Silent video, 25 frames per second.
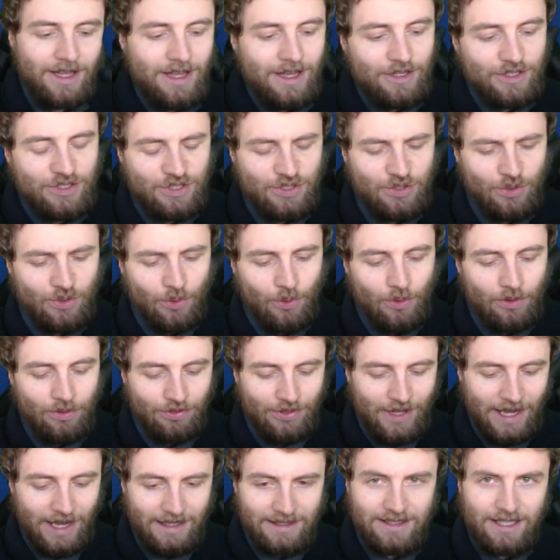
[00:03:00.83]
So
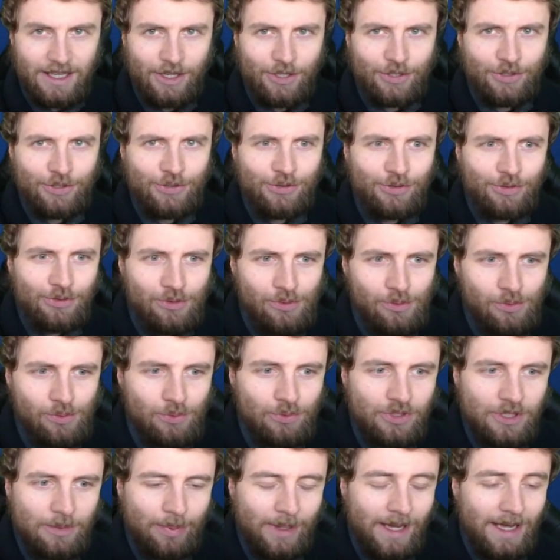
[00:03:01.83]
that's a
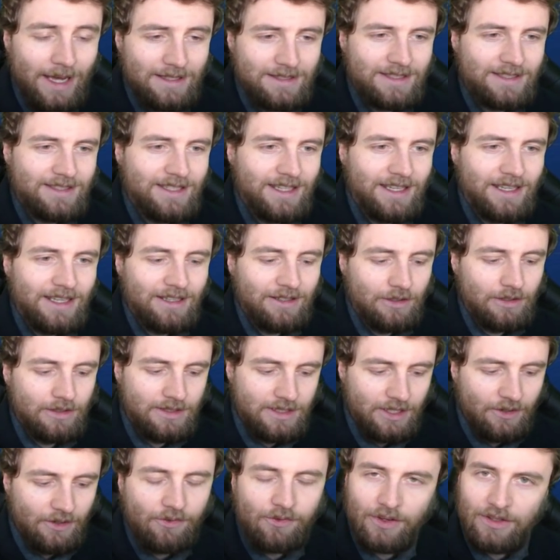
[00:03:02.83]
huge capacity
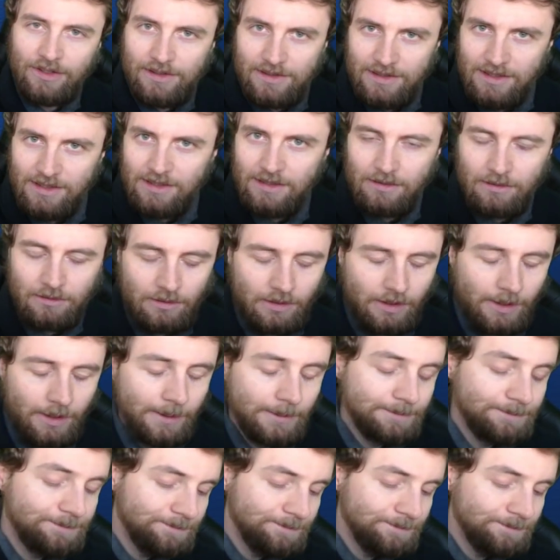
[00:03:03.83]
difference, right?